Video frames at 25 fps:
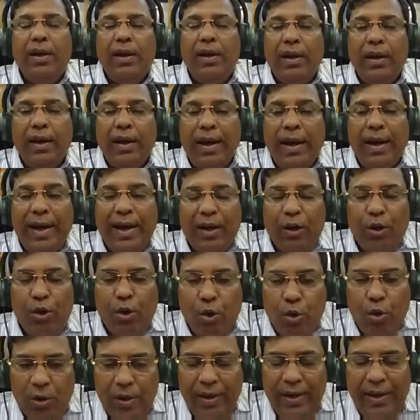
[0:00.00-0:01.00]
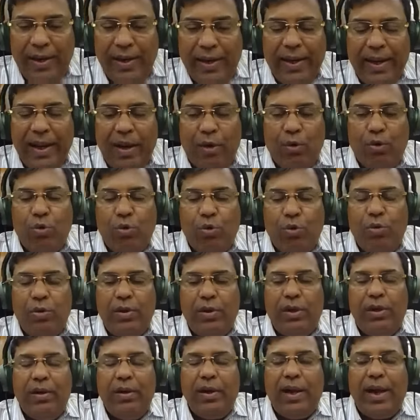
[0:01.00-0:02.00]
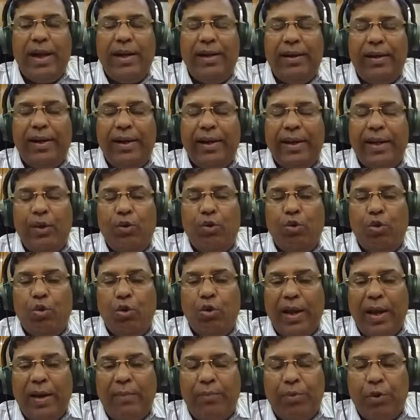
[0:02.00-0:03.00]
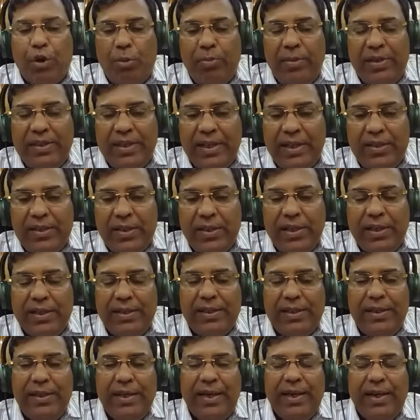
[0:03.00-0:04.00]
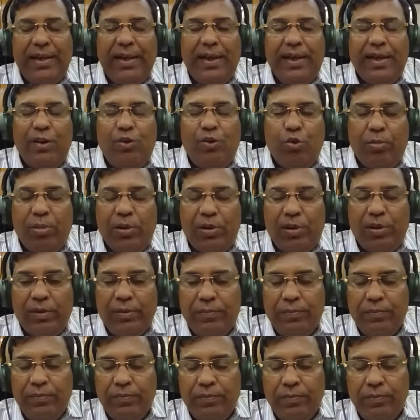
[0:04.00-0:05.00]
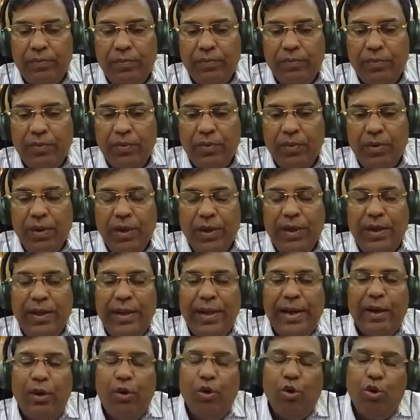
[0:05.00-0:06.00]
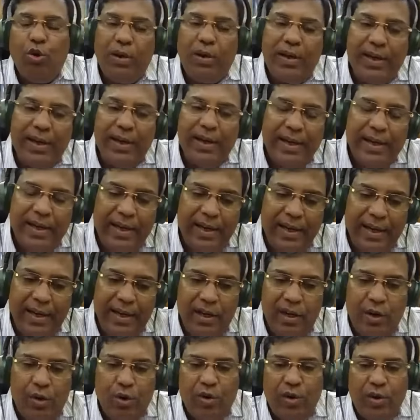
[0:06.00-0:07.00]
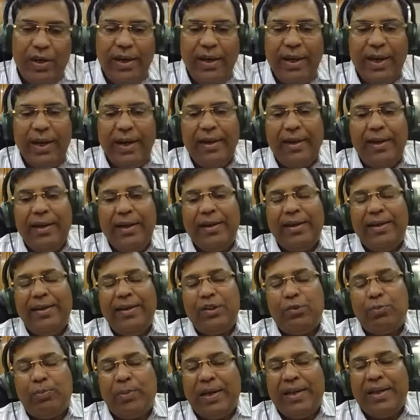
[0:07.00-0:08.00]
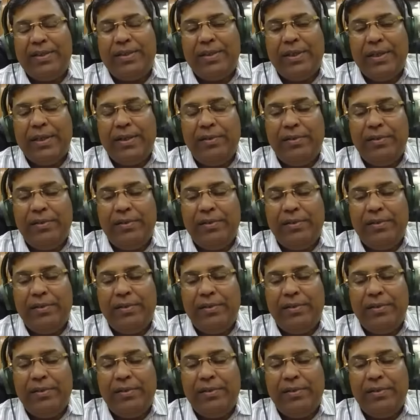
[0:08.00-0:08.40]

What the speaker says: had not taken Ola from his residence, he had taken Uber. He had not taken Indigo, he had taken a SpiceJet.